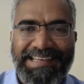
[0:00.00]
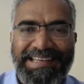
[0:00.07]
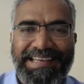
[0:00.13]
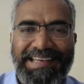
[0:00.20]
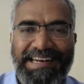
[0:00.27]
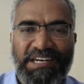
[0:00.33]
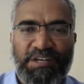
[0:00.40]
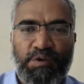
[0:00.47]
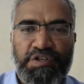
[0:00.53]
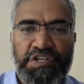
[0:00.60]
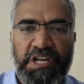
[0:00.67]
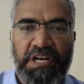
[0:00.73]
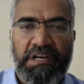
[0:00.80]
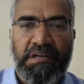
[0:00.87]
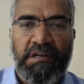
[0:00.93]

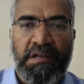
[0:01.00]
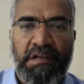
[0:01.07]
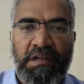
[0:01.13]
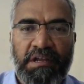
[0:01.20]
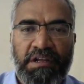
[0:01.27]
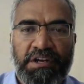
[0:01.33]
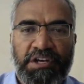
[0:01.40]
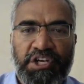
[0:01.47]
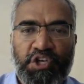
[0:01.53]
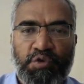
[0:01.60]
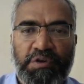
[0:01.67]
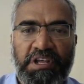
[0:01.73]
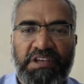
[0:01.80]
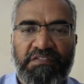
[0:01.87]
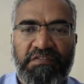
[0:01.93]
Conclusion.
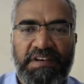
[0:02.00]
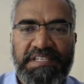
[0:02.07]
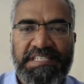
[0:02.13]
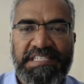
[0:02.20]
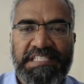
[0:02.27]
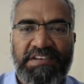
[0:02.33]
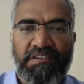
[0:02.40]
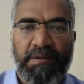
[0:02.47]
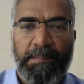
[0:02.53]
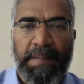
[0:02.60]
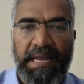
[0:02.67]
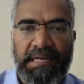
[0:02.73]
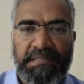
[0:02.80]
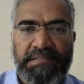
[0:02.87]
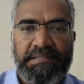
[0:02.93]
During first 7
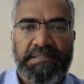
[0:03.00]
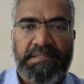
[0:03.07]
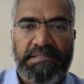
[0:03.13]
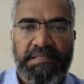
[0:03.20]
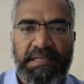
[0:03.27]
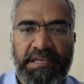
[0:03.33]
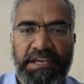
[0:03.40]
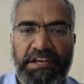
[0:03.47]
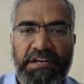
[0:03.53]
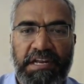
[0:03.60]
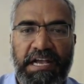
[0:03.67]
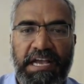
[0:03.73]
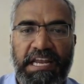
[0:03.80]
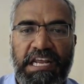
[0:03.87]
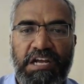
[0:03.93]
plans in
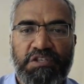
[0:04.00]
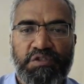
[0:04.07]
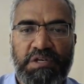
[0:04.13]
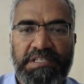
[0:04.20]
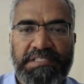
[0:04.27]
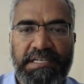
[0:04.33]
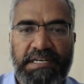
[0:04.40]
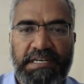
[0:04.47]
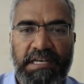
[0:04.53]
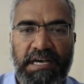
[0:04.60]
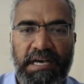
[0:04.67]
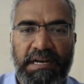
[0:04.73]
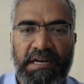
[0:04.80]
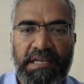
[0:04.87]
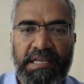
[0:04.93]
agricultural
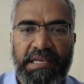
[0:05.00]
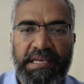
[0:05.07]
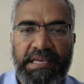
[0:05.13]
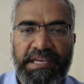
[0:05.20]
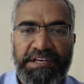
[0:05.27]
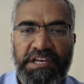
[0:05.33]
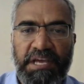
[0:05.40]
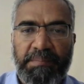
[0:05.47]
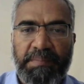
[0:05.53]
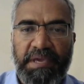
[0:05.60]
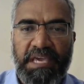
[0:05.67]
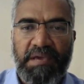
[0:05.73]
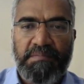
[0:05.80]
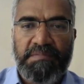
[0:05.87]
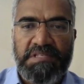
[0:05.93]
sector, India
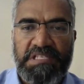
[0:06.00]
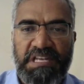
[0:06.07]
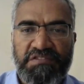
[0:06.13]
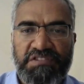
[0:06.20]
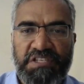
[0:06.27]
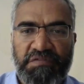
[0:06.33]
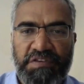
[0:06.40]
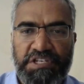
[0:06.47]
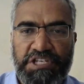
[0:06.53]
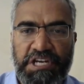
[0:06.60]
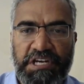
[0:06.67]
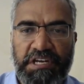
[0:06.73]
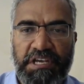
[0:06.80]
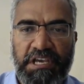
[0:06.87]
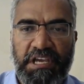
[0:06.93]
became
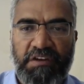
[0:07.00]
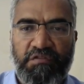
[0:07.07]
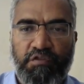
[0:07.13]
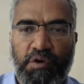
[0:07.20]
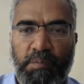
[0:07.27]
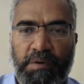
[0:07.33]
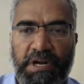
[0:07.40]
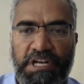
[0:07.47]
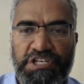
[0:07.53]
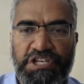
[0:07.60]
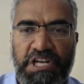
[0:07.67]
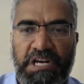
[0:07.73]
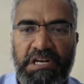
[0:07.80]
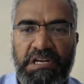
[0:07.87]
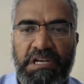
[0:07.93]
self-sufficient in food
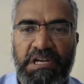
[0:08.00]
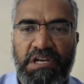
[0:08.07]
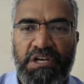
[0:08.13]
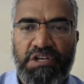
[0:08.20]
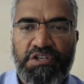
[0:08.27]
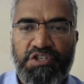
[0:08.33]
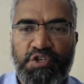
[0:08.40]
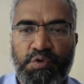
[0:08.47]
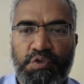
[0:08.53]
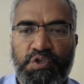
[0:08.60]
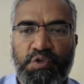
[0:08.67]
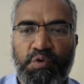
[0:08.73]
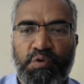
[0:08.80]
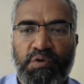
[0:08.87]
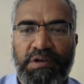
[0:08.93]
production due
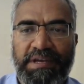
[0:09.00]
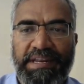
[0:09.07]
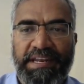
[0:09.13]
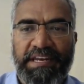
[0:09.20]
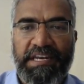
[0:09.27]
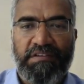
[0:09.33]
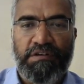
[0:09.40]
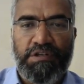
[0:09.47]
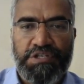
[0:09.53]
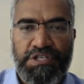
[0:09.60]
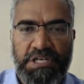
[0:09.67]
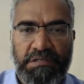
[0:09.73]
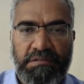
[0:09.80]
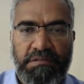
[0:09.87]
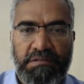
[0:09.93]
to Green
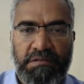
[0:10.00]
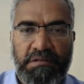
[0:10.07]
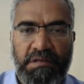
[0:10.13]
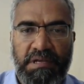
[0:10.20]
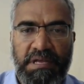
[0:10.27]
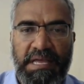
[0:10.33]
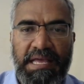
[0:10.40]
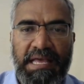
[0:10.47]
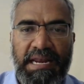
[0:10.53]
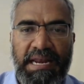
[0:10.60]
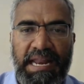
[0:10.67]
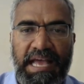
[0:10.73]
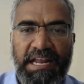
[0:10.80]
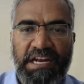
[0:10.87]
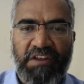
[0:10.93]
Revolution.
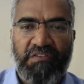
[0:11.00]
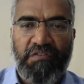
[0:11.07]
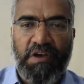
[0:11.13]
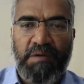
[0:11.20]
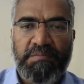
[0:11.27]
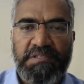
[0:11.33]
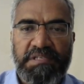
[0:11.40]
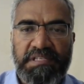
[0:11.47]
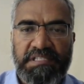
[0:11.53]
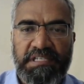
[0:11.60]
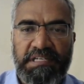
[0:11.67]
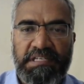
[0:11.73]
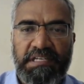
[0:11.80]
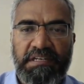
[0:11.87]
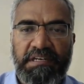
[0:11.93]
Land reforms
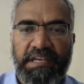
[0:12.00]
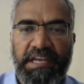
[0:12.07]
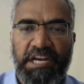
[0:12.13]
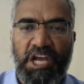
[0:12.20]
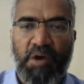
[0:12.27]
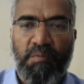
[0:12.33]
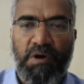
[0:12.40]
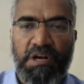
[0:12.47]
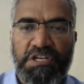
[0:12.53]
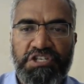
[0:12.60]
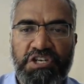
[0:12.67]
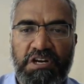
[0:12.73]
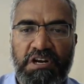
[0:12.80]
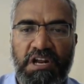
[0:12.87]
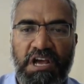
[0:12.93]
resulted in
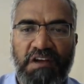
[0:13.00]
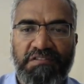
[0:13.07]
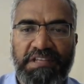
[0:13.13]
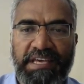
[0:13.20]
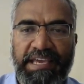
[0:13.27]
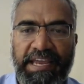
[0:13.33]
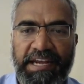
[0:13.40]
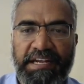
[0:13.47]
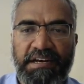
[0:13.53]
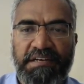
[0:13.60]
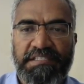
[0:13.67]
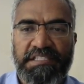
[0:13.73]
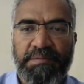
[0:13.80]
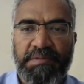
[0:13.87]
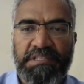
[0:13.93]
abolition of the hated
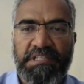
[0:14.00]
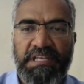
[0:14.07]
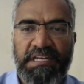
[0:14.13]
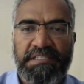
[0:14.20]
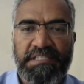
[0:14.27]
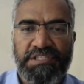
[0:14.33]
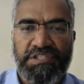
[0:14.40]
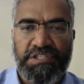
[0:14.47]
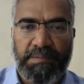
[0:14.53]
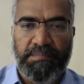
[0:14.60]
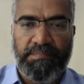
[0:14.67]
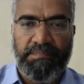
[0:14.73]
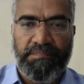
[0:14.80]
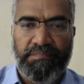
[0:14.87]
zamindari system.